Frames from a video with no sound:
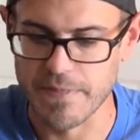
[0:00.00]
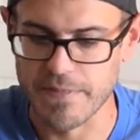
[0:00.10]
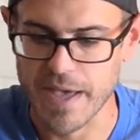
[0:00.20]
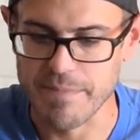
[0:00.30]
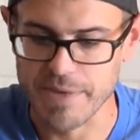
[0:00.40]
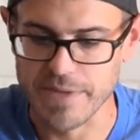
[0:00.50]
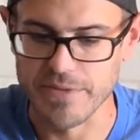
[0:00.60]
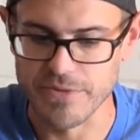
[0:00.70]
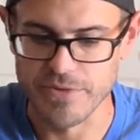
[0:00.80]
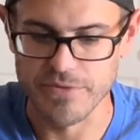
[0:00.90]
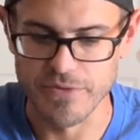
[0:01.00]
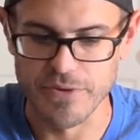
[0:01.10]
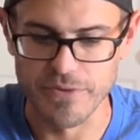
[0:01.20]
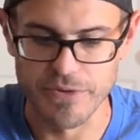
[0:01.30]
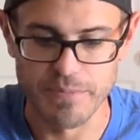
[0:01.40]
that means, you
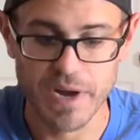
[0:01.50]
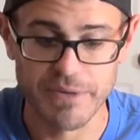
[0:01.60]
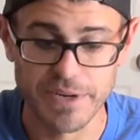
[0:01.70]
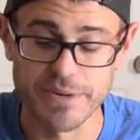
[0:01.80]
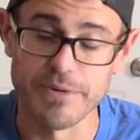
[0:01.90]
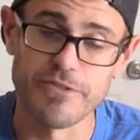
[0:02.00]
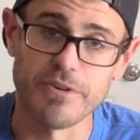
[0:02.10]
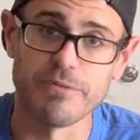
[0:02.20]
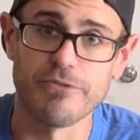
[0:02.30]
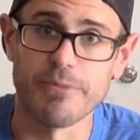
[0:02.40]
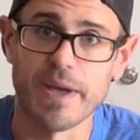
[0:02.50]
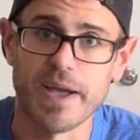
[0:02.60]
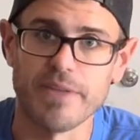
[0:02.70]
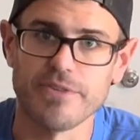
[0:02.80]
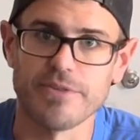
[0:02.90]
know, you probably need to resurface your
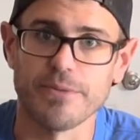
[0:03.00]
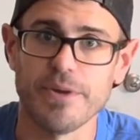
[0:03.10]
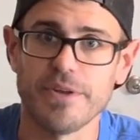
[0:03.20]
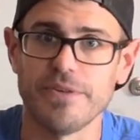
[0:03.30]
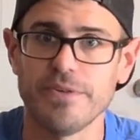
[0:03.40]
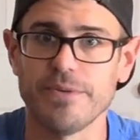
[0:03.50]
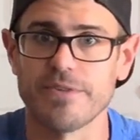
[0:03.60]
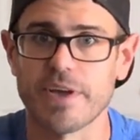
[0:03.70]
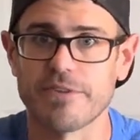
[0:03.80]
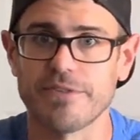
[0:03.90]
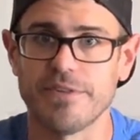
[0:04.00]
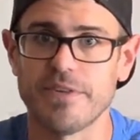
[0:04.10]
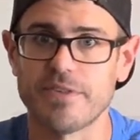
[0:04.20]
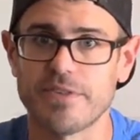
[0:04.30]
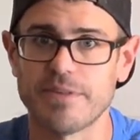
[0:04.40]
pads. So what you can do is actually
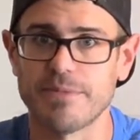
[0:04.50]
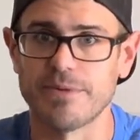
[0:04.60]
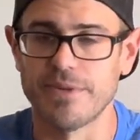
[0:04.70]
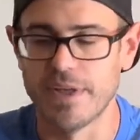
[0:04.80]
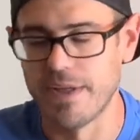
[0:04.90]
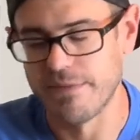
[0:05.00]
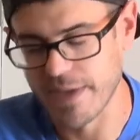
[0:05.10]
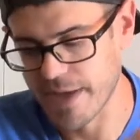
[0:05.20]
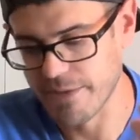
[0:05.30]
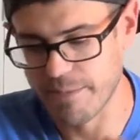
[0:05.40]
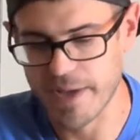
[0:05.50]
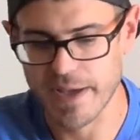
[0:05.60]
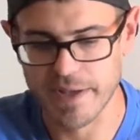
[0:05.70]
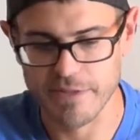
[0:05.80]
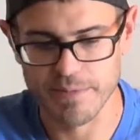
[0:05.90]
disassemble, take out the
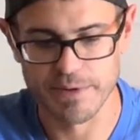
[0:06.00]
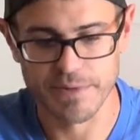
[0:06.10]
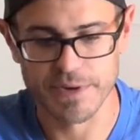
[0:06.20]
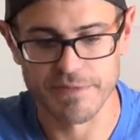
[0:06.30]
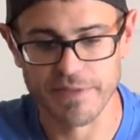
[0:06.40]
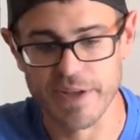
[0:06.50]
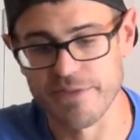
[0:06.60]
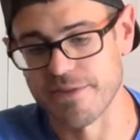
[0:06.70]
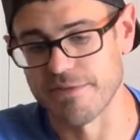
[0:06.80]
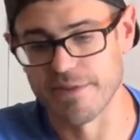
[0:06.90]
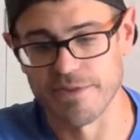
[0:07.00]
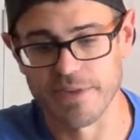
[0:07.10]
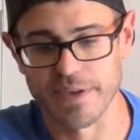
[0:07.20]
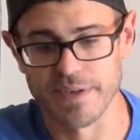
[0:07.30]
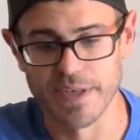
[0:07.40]
pads, put them on a flat surface
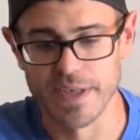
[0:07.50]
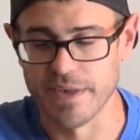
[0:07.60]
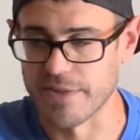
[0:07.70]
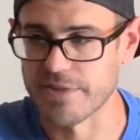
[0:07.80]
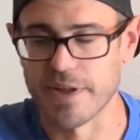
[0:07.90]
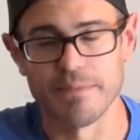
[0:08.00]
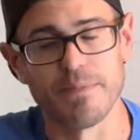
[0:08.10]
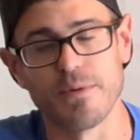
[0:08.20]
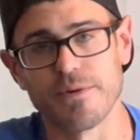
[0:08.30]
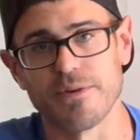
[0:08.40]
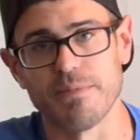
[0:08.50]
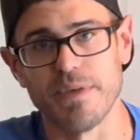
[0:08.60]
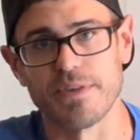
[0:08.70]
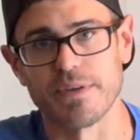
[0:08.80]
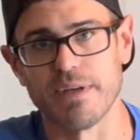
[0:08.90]
like a set of board or a
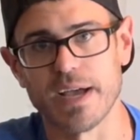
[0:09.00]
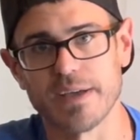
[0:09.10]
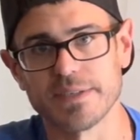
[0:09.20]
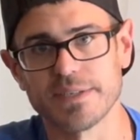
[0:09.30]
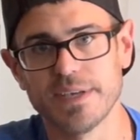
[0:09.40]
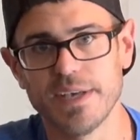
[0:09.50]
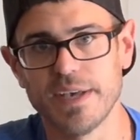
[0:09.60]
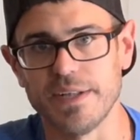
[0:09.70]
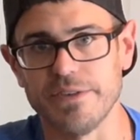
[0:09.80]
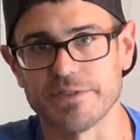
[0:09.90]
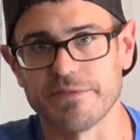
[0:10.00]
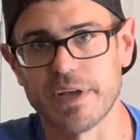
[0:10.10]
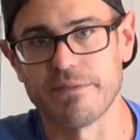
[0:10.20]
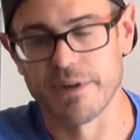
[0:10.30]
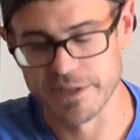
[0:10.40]
piece of glass, use a
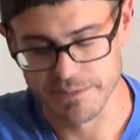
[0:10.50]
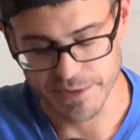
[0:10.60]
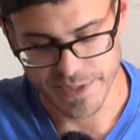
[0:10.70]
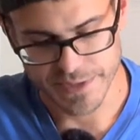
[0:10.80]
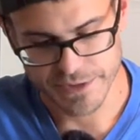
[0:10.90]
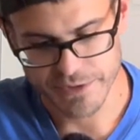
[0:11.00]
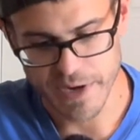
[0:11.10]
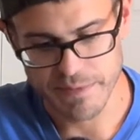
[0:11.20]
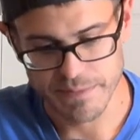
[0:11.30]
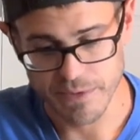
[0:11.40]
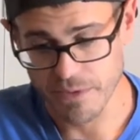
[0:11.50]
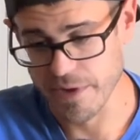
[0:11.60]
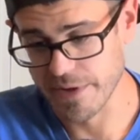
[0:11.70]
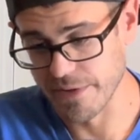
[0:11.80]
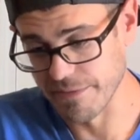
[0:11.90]
flat razor blade and scrape them, or
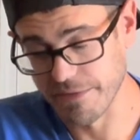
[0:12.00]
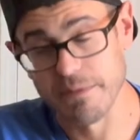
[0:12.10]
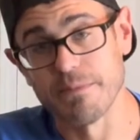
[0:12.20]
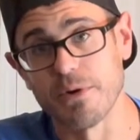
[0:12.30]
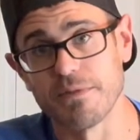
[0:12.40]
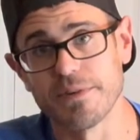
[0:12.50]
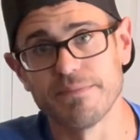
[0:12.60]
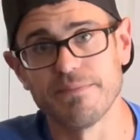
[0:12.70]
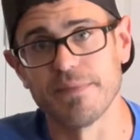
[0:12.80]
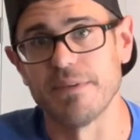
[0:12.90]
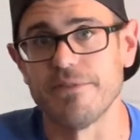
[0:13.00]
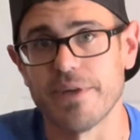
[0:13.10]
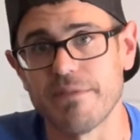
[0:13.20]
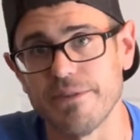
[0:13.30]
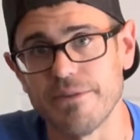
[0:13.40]
you can flip them over if you
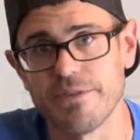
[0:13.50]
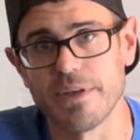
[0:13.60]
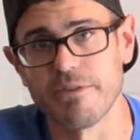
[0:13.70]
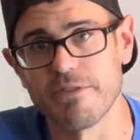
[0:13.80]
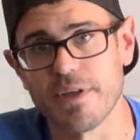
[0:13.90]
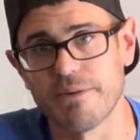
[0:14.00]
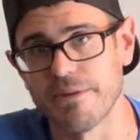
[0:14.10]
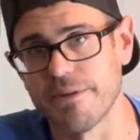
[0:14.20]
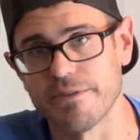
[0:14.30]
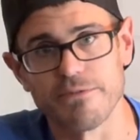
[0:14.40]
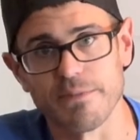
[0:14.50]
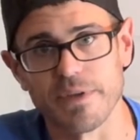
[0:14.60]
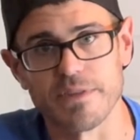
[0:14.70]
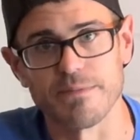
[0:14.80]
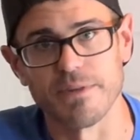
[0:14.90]
haven't used the other side, or you can just
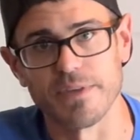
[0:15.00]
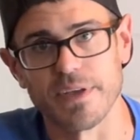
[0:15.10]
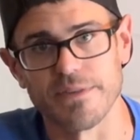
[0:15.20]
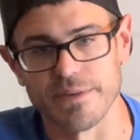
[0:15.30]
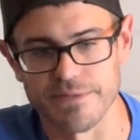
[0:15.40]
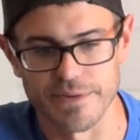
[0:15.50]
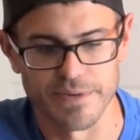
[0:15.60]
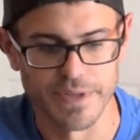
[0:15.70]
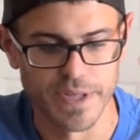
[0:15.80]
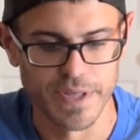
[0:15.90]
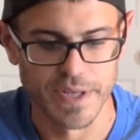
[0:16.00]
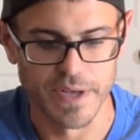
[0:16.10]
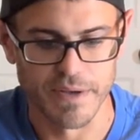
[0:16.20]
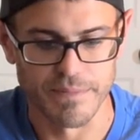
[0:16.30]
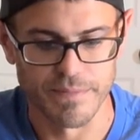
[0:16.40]
replace them altogether if
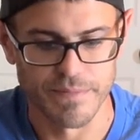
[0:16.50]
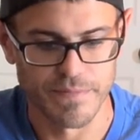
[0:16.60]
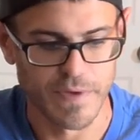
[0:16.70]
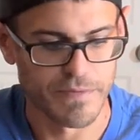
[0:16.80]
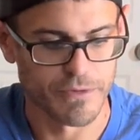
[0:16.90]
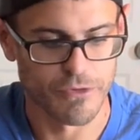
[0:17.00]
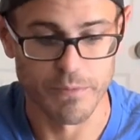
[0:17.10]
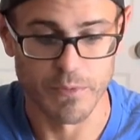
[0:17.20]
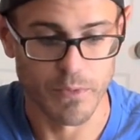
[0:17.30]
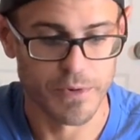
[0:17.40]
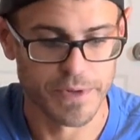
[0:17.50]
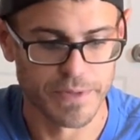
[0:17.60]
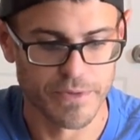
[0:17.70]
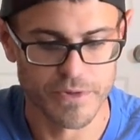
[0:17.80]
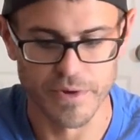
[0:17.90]
they're super worn
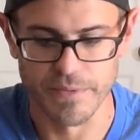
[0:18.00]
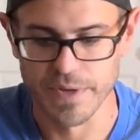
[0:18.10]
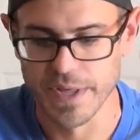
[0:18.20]
in. So